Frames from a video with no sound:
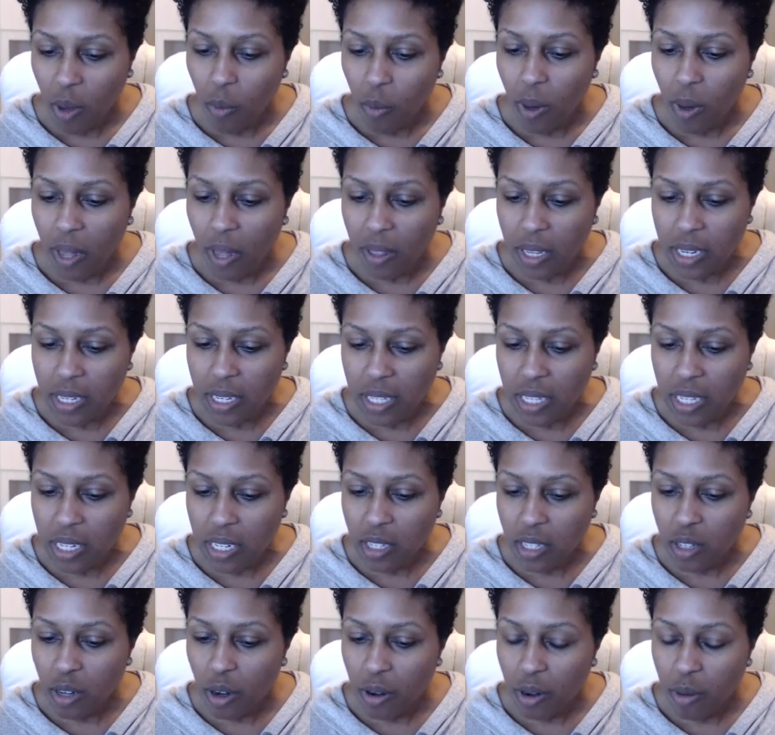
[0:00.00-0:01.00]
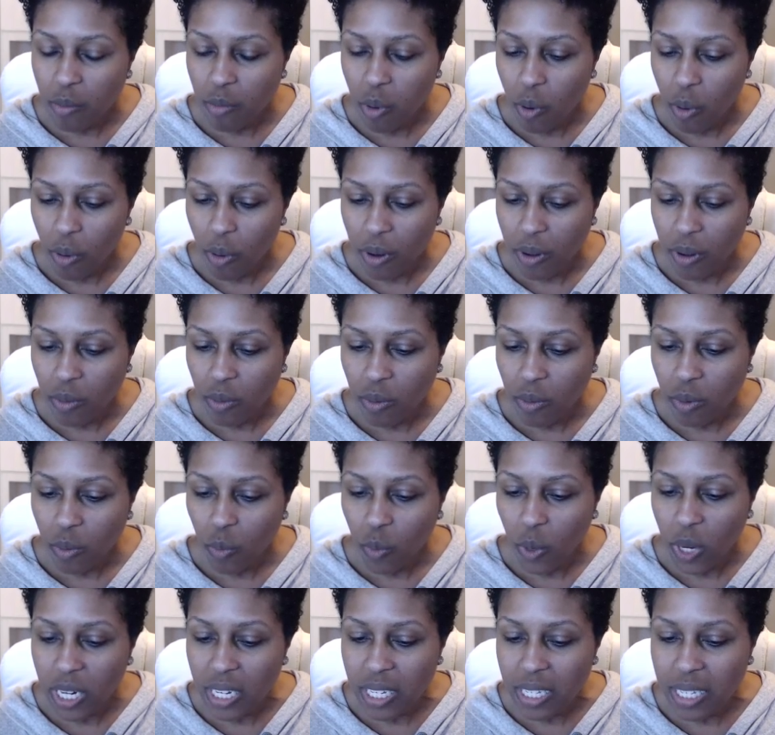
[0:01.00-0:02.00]
While these things are important,
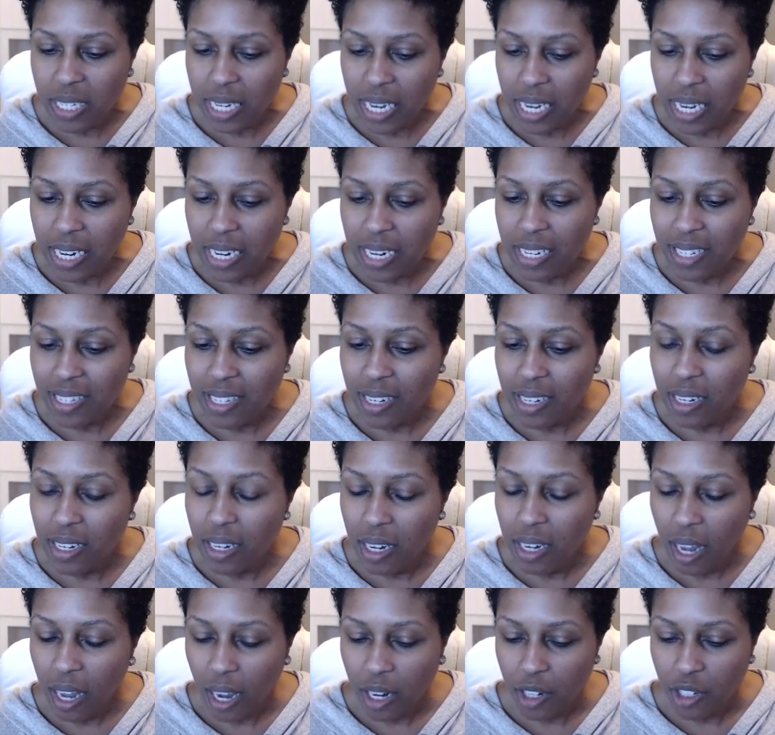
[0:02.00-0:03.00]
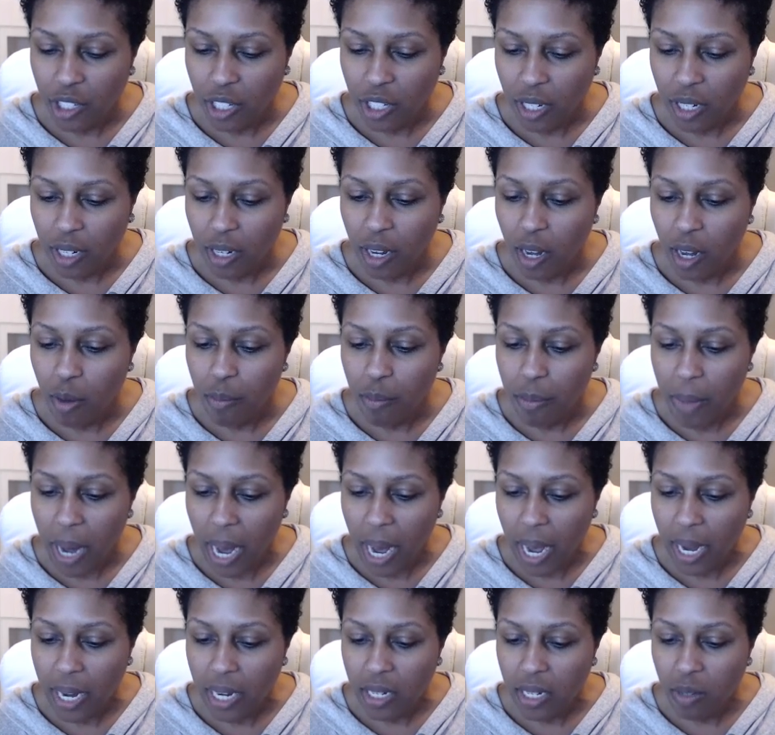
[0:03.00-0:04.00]
what is needed is a connection, a
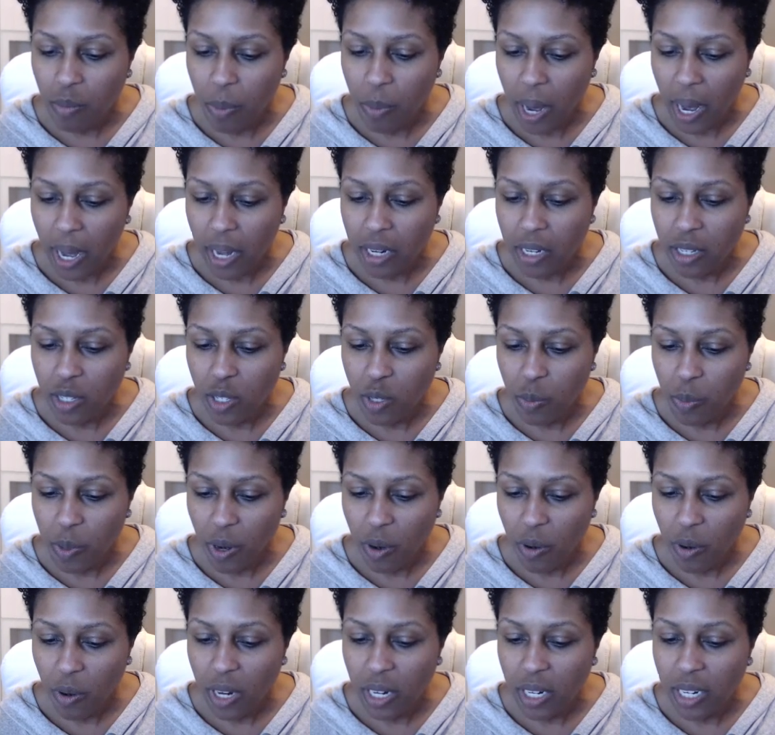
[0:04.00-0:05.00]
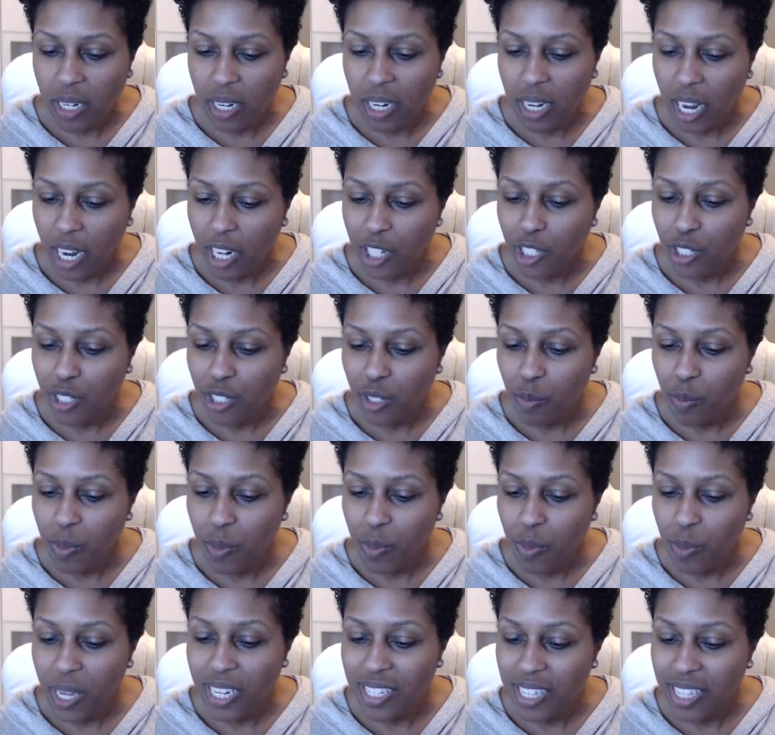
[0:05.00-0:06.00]
mind, body, spirit connection, to
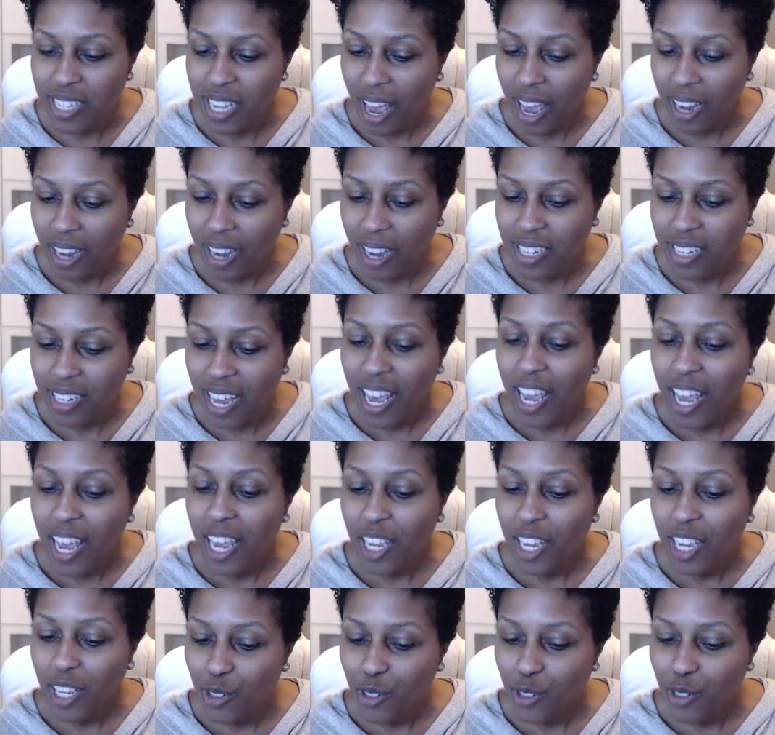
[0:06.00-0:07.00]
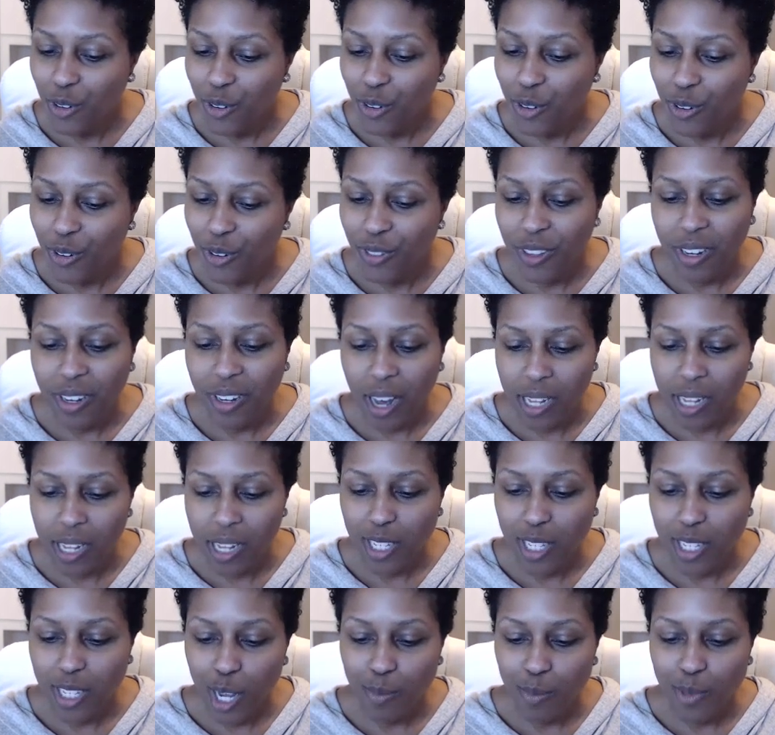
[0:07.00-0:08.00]
be exact. Enter the
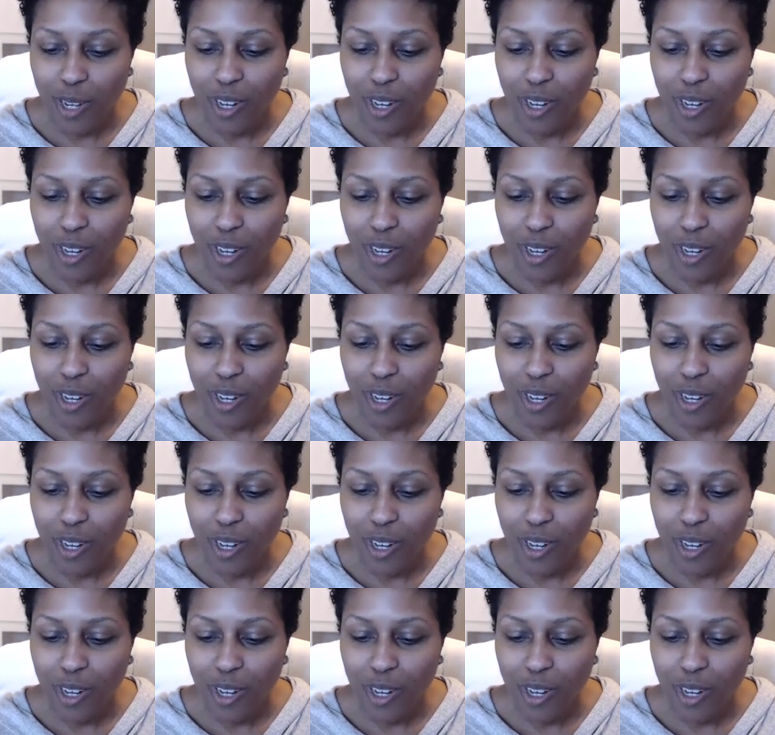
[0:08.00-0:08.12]
concept